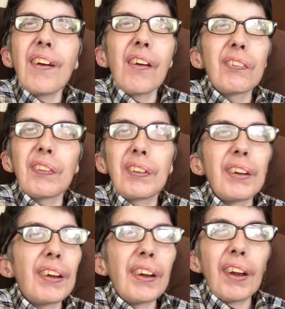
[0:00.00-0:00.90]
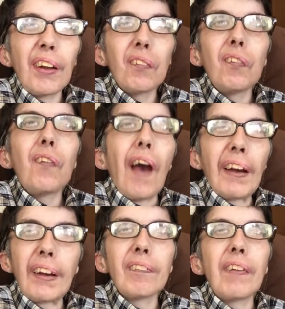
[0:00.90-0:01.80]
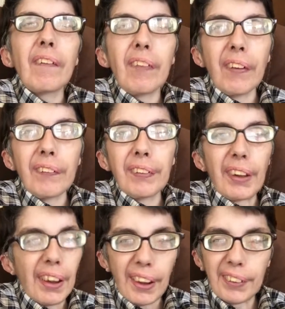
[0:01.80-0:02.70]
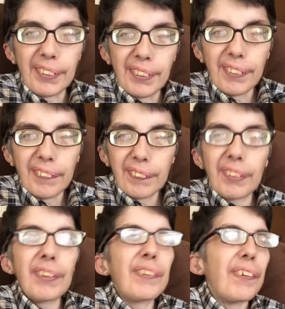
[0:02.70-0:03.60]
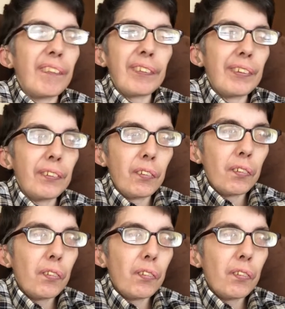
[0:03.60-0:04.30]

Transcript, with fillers: interested in whacking people over the head with the scriptures.